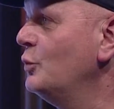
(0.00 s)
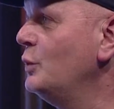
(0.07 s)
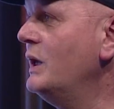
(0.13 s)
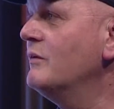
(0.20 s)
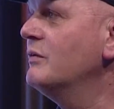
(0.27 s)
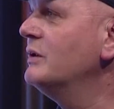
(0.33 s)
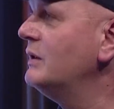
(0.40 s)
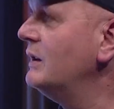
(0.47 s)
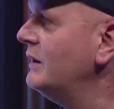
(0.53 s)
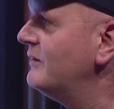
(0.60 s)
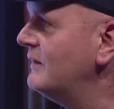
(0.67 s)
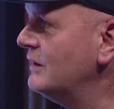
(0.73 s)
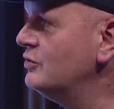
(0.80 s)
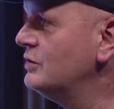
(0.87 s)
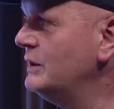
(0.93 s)

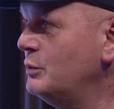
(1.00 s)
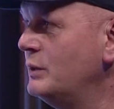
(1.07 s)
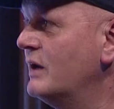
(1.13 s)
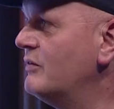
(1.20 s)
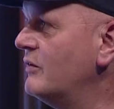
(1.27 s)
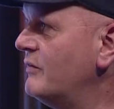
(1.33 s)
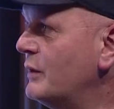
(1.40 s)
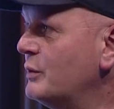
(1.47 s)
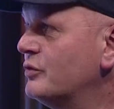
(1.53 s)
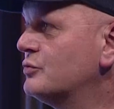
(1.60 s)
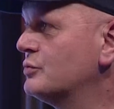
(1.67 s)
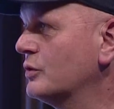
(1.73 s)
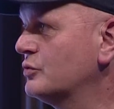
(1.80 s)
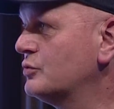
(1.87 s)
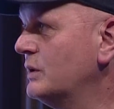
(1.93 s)
Essentially, we have a very
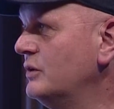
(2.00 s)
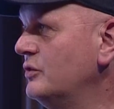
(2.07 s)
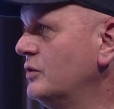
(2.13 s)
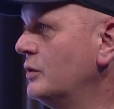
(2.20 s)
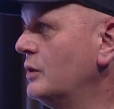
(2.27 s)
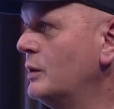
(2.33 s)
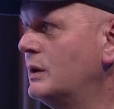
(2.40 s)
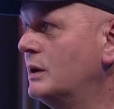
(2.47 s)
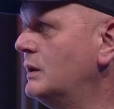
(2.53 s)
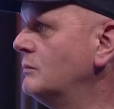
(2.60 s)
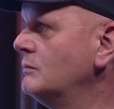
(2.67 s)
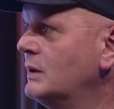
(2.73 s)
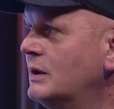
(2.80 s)
strong trust on our